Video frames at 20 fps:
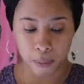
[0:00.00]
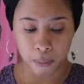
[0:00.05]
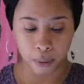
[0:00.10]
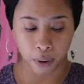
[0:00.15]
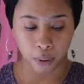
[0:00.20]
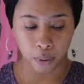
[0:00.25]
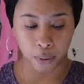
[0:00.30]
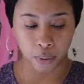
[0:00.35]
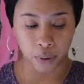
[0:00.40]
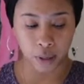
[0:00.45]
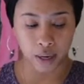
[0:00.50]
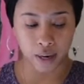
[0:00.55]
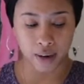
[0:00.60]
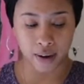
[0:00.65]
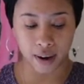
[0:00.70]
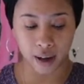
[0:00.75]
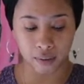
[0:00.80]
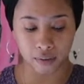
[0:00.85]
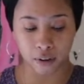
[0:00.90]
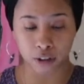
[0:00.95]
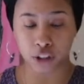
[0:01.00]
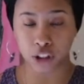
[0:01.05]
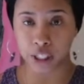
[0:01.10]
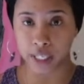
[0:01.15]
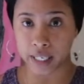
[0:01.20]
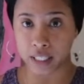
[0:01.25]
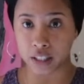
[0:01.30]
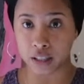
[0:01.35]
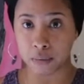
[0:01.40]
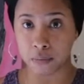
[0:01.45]
but who can never
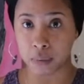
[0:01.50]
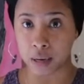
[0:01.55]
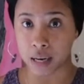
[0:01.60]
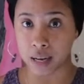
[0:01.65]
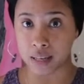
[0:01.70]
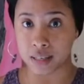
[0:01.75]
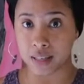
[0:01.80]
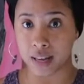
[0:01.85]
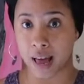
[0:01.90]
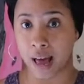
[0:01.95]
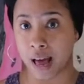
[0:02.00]
change a man's